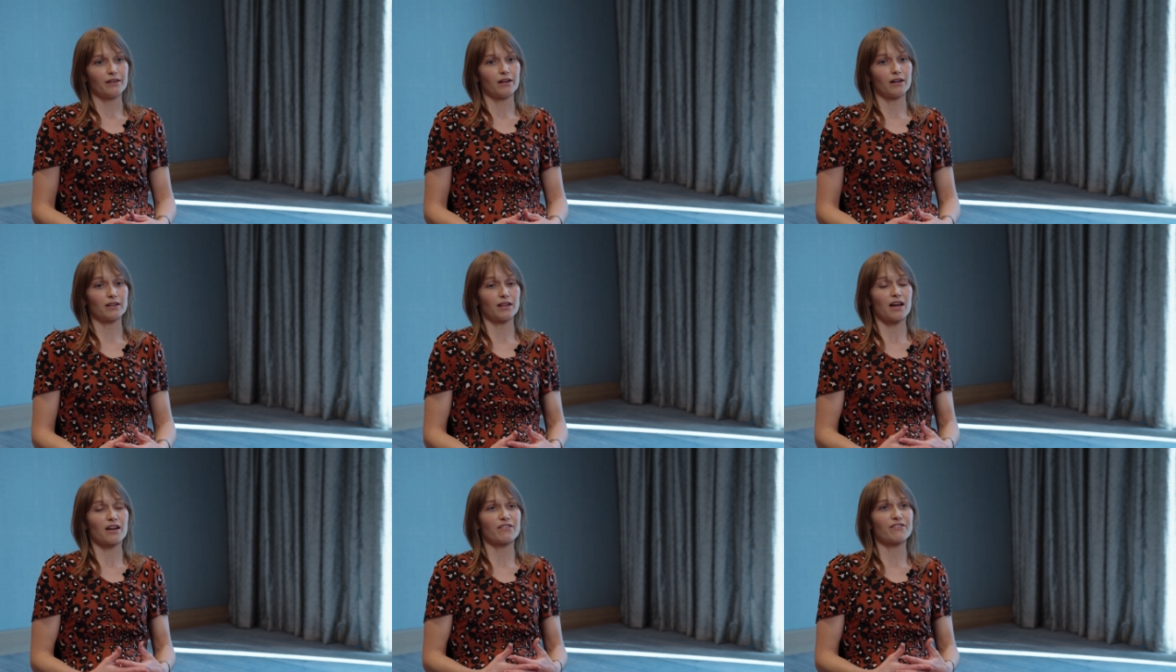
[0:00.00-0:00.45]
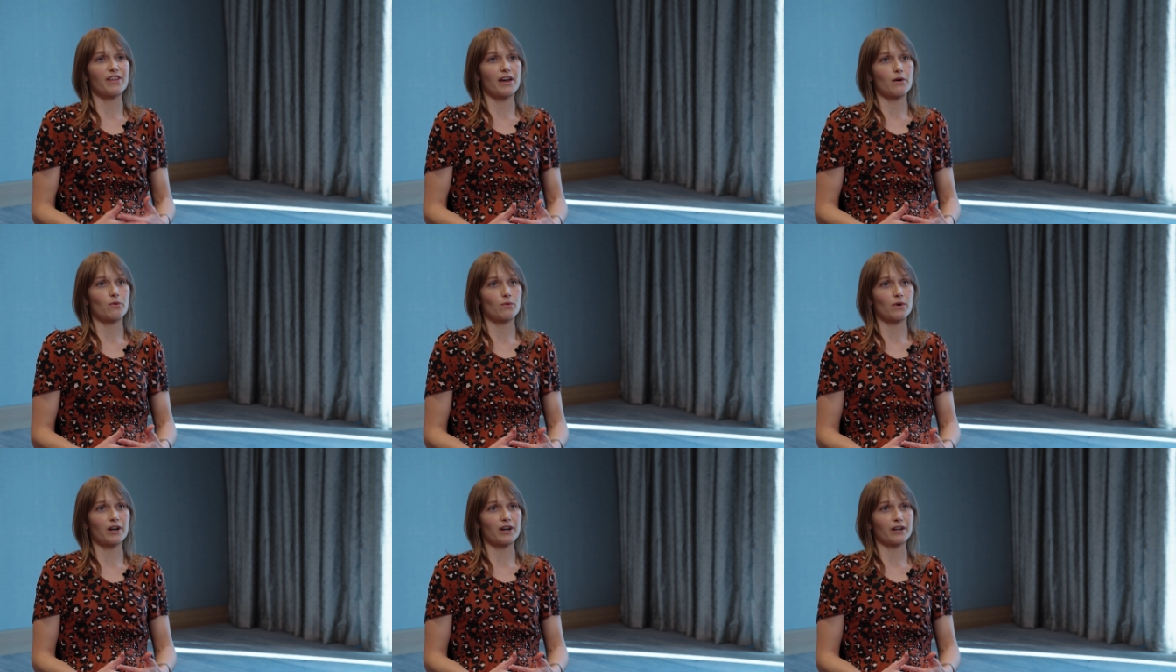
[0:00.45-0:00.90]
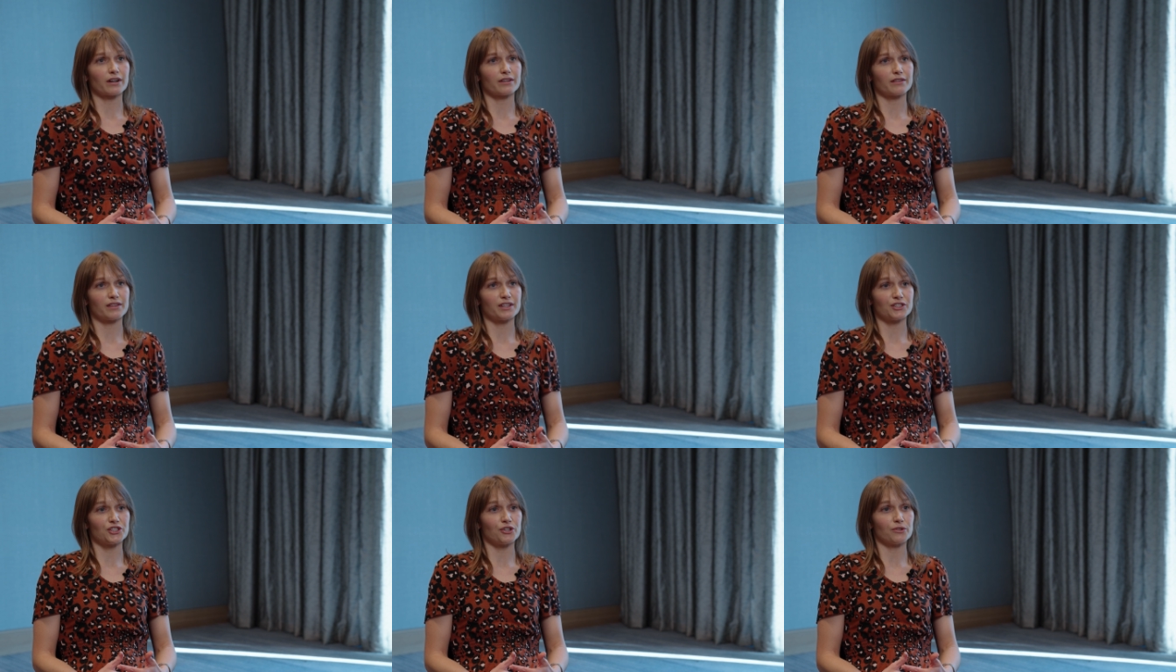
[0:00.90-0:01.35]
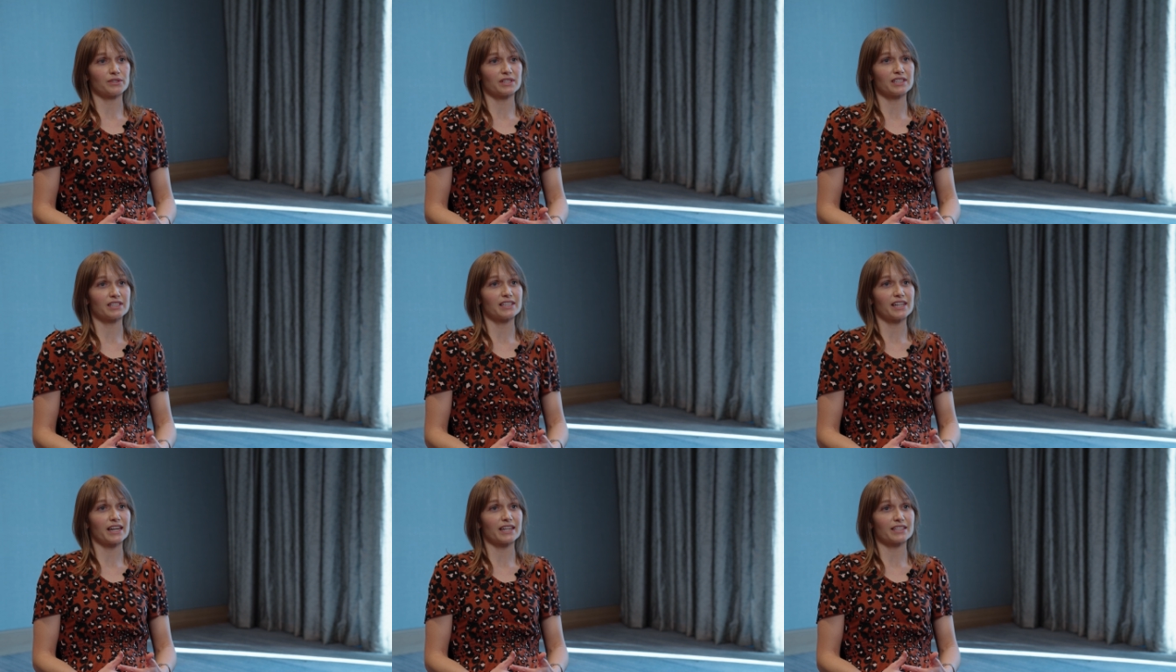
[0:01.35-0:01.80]
A lot of that work that
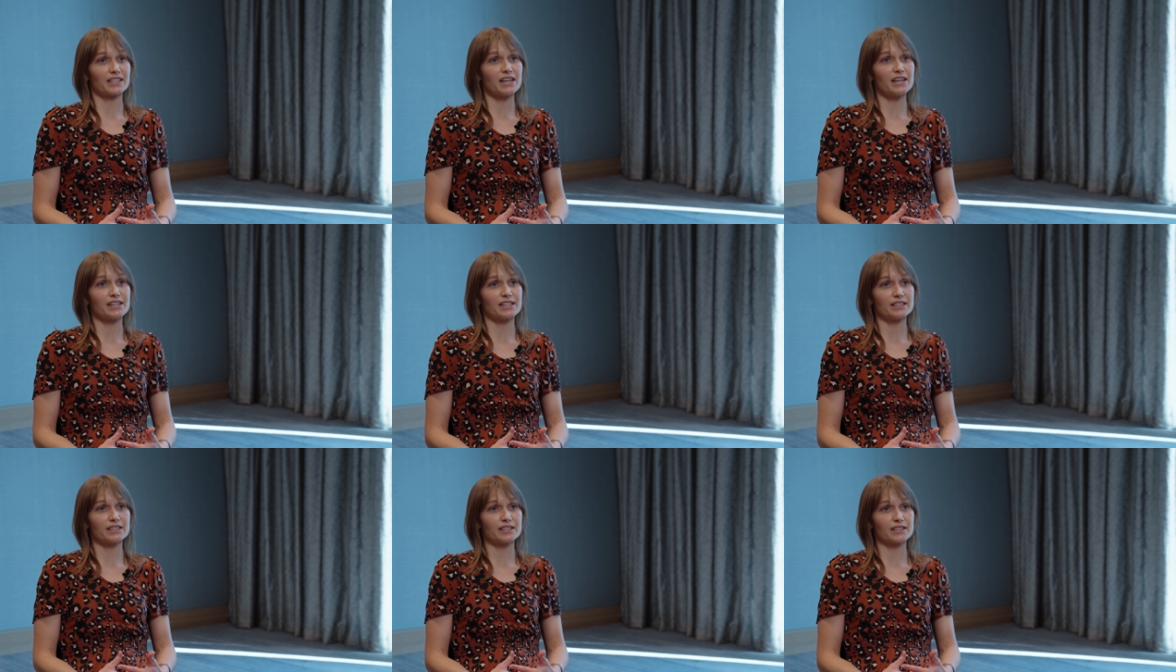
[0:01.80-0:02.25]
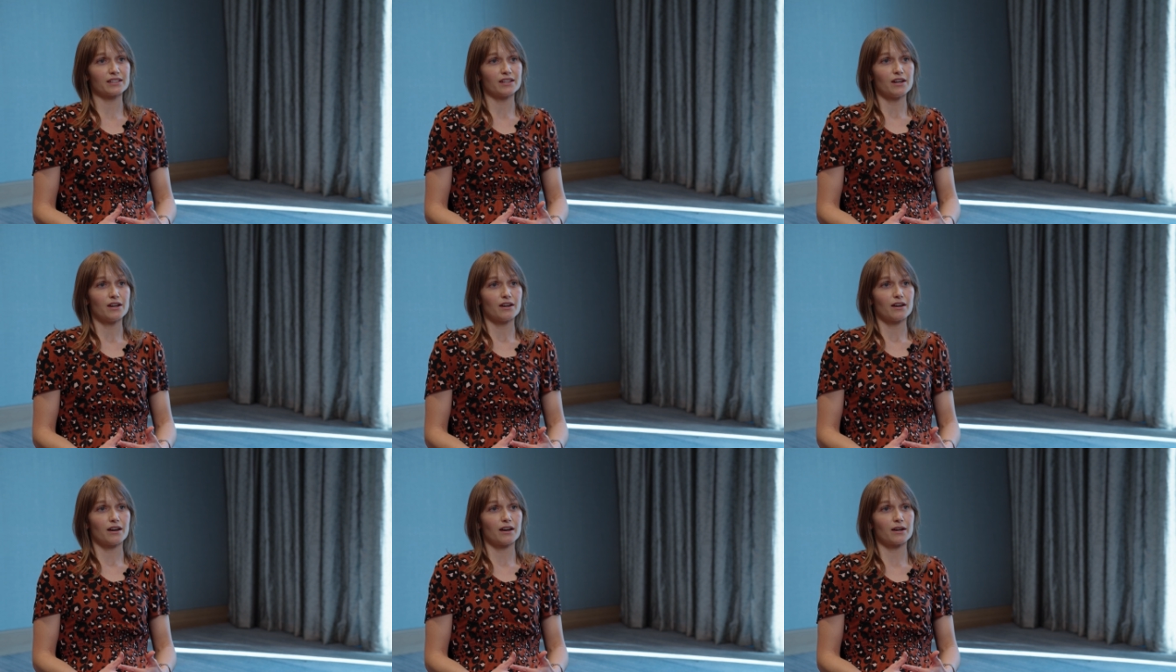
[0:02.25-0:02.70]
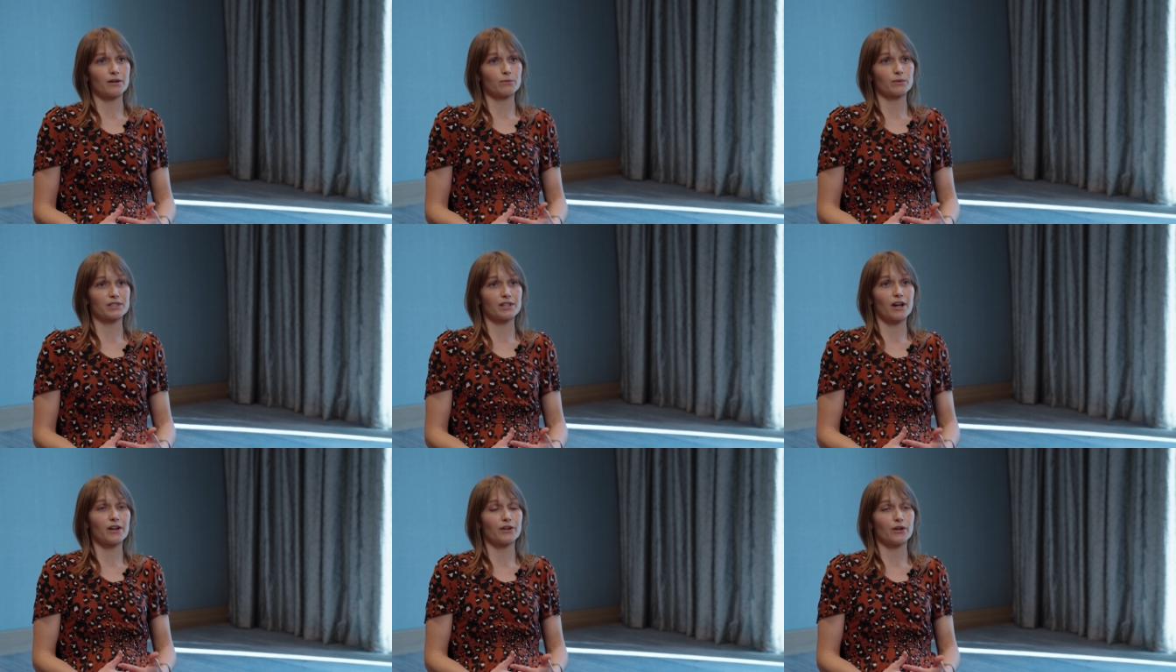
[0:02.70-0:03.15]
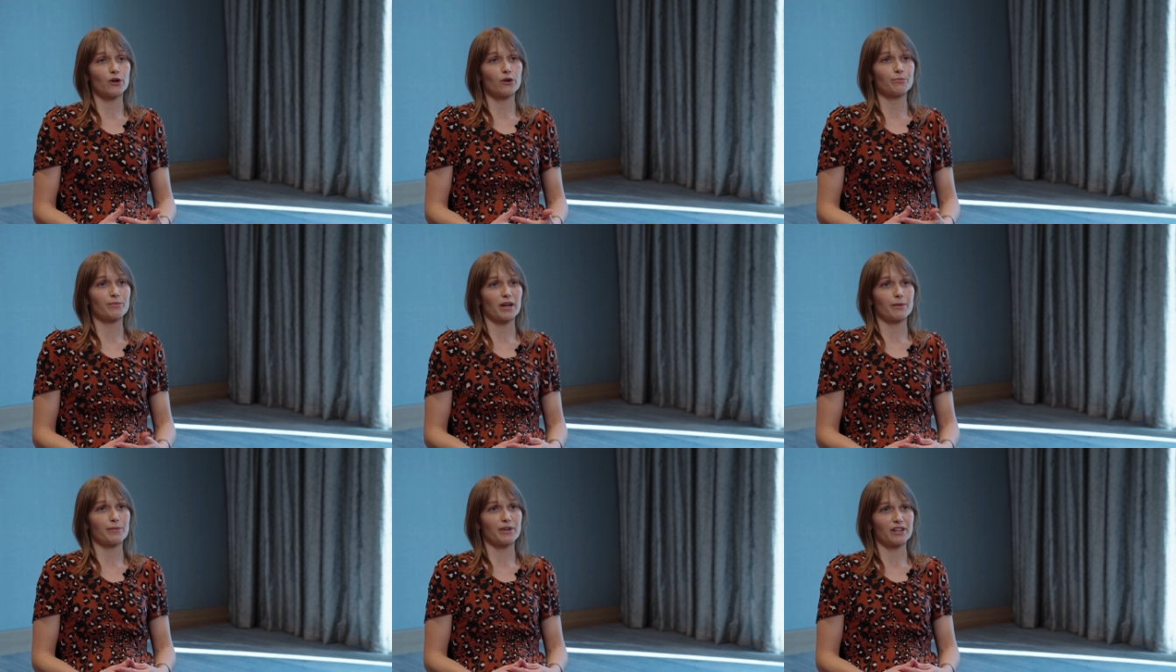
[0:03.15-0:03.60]
Geosyntec does uh, was not known
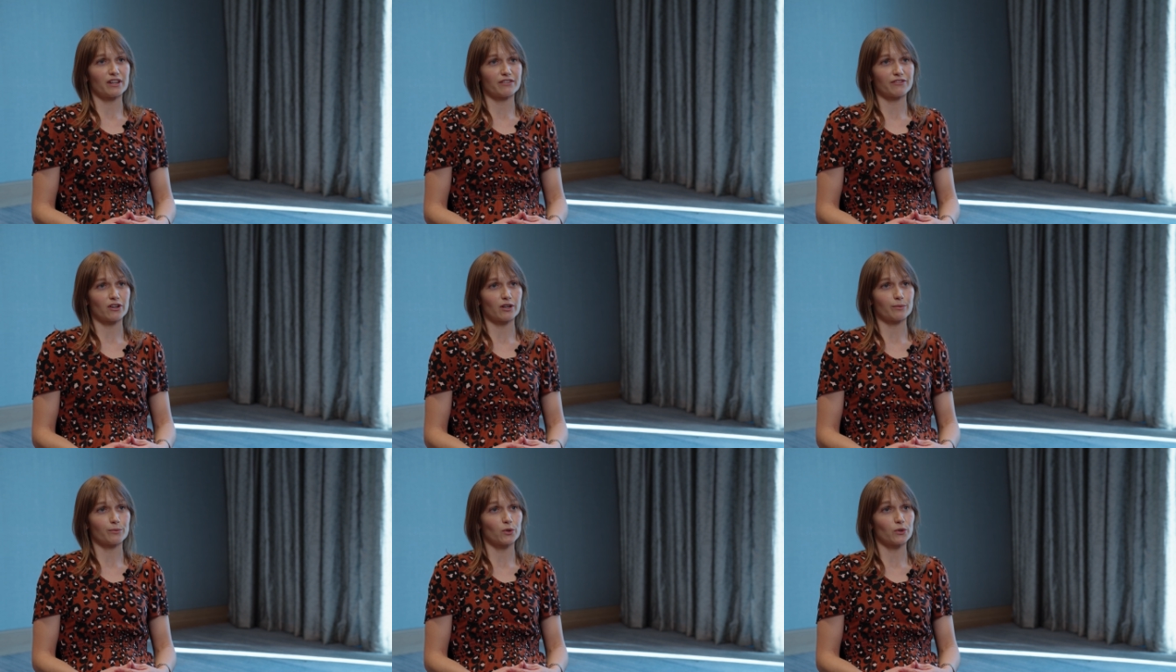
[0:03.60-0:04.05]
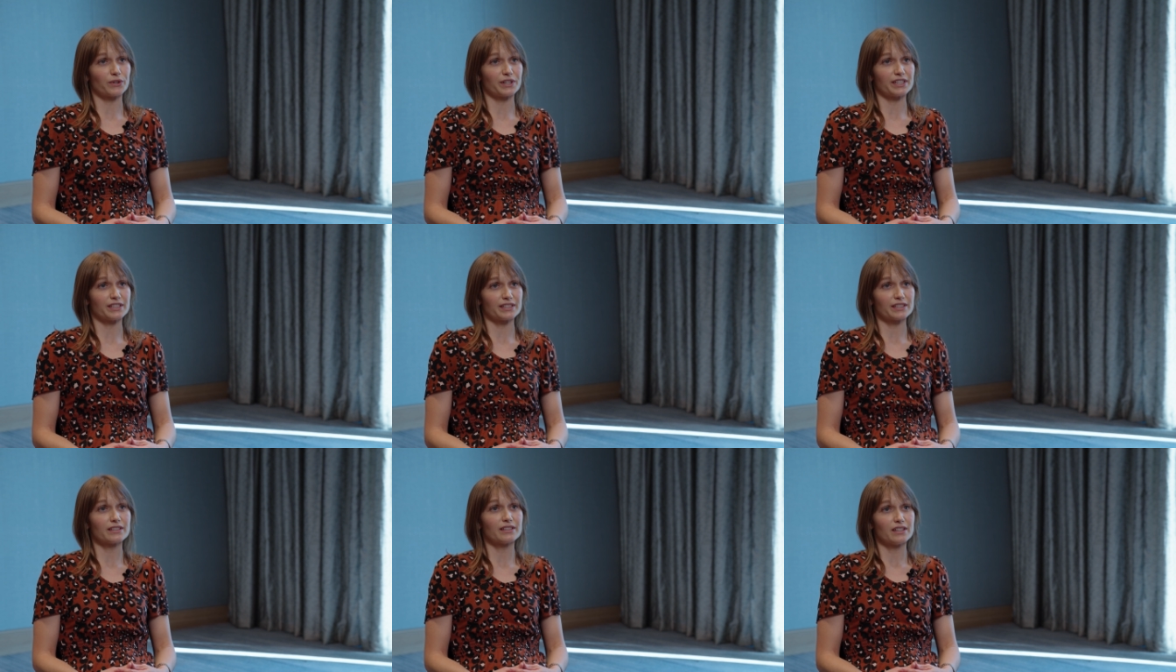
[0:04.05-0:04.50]
by many of our employees.